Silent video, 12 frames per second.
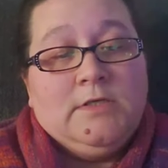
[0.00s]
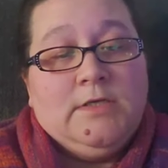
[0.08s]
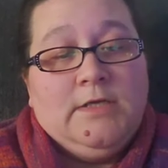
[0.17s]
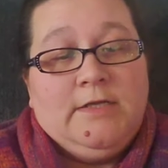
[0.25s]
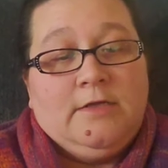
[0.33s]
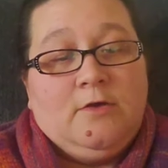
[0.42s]

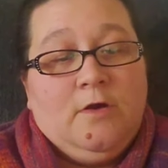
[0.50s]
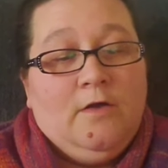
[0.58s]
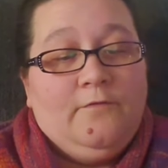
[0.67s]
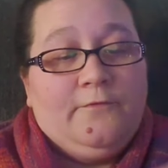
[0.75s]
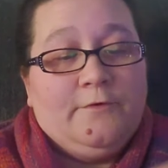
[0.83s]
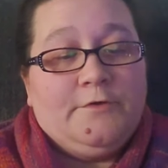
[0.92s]
And it
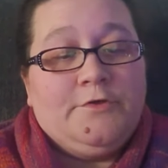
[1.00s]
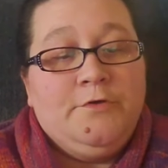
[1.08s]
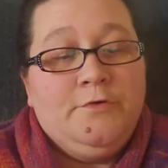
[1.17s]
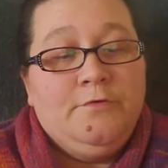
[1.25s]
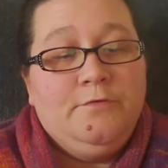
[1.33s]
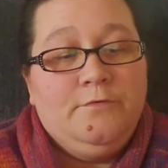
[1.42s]
called for
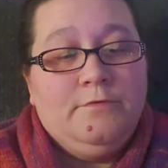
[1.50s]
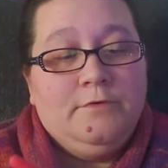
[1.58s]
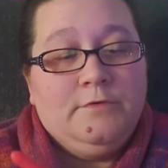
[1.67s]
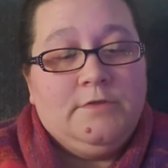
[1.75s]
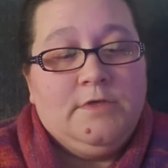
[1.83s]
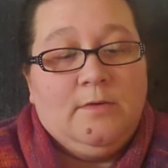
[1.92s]
2
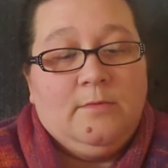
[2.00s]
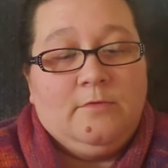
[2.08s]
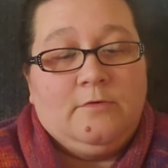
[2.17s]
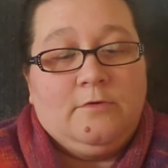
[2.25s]
double